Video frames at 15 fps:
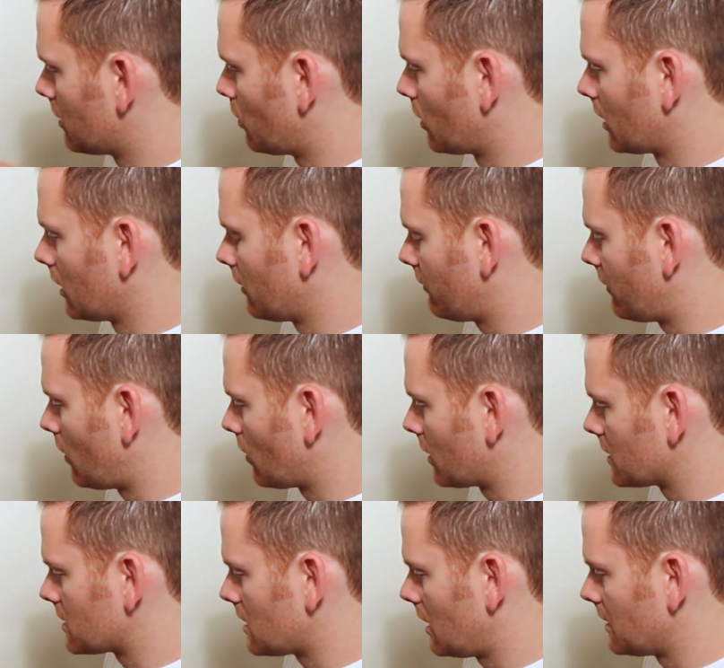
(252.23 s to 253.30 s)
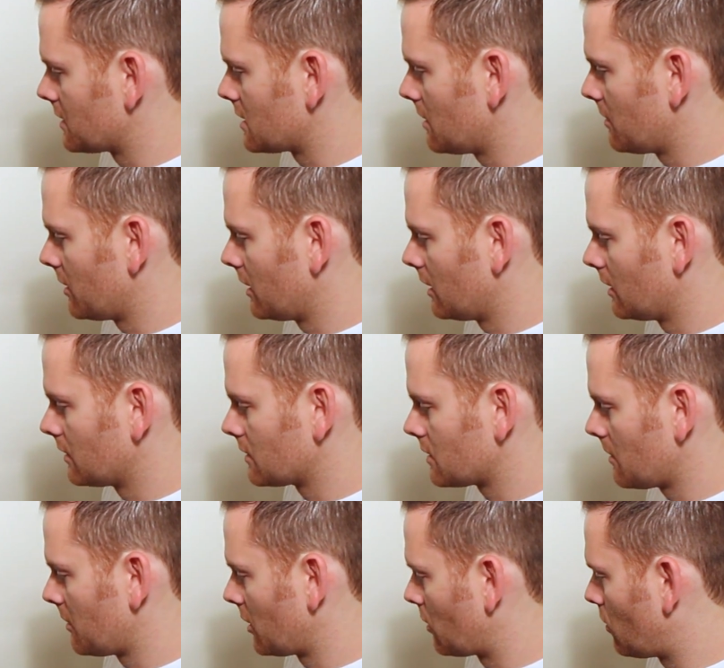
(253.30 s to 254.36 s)
we're going to focus on some of
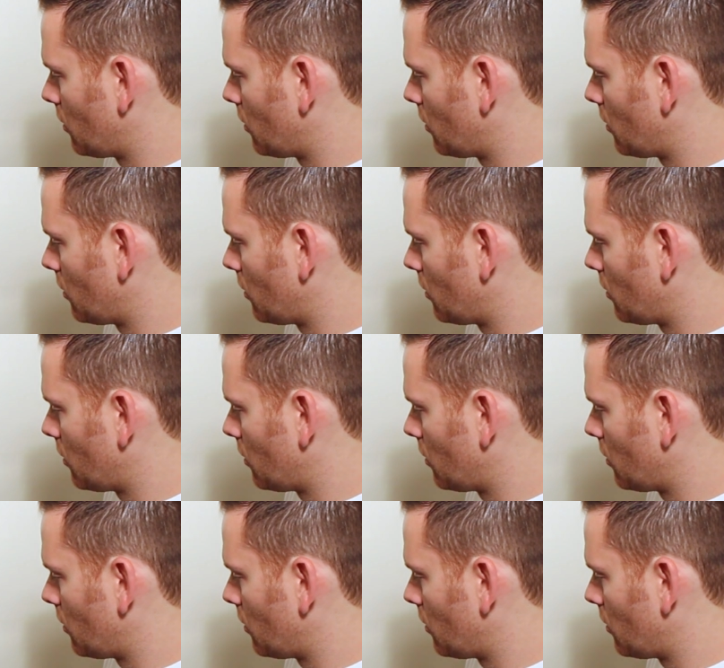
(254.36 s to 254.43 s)
the